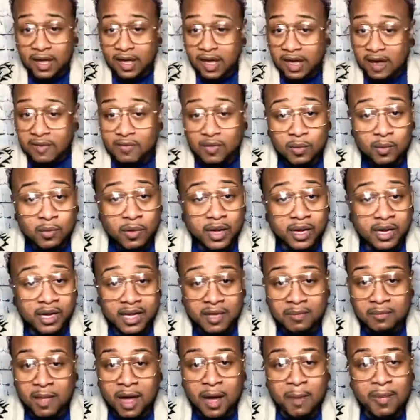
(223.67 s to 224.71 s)
everyone
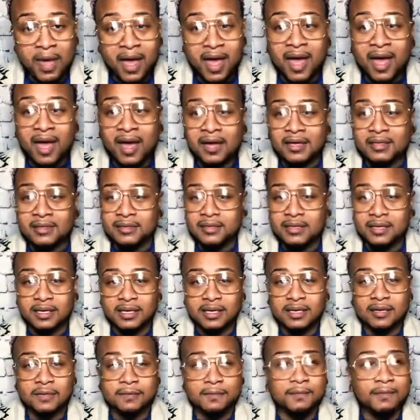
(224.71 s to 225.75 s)
in my past
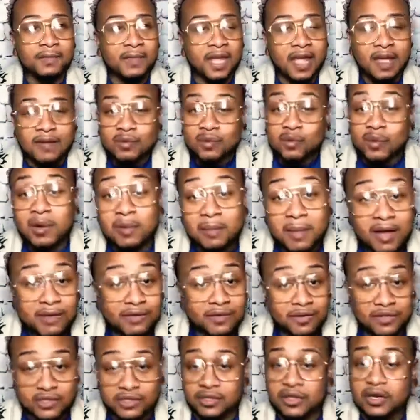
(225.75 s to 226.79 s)
and everyone in my
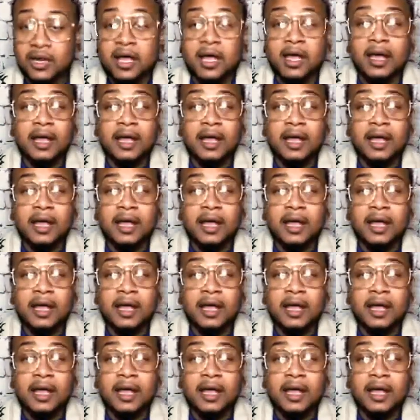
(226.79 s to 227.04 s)
future.